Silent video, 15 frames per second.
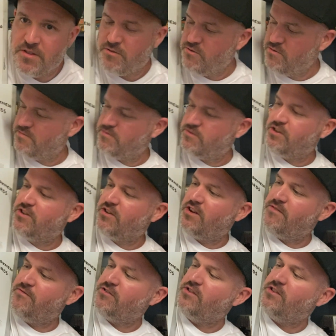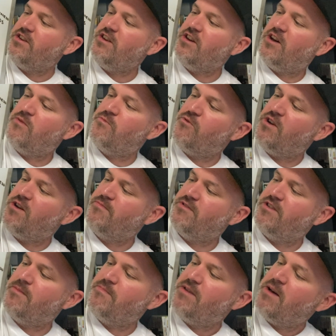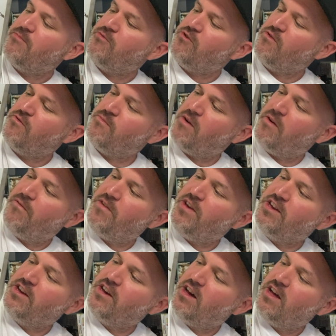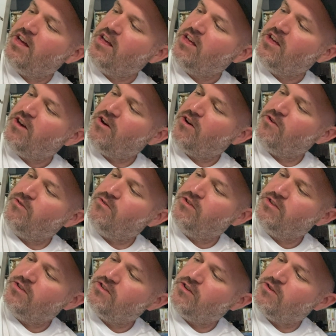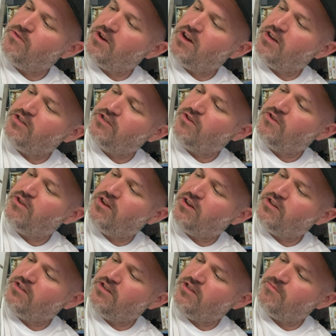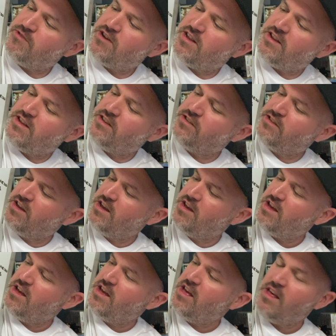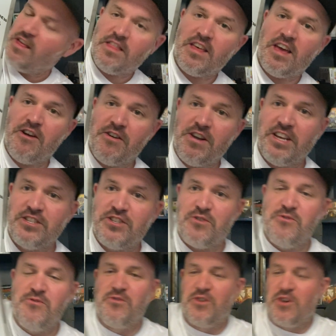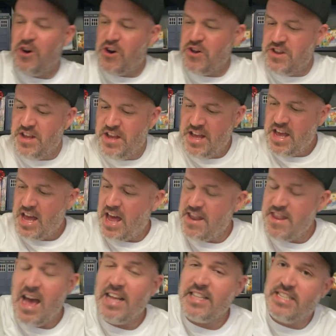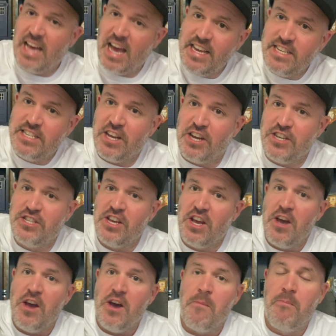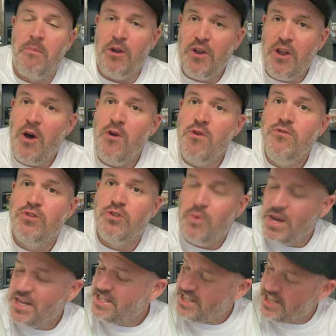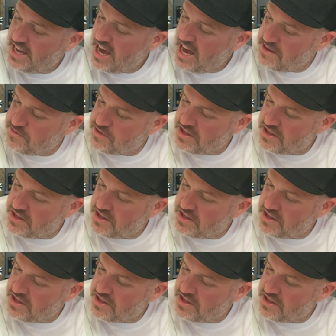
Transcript: Oops, you can't even see. I am wiping that bad boy off with my finger. Oh, so classy the brand is. There it is, all gone, and that takes us below 20 games.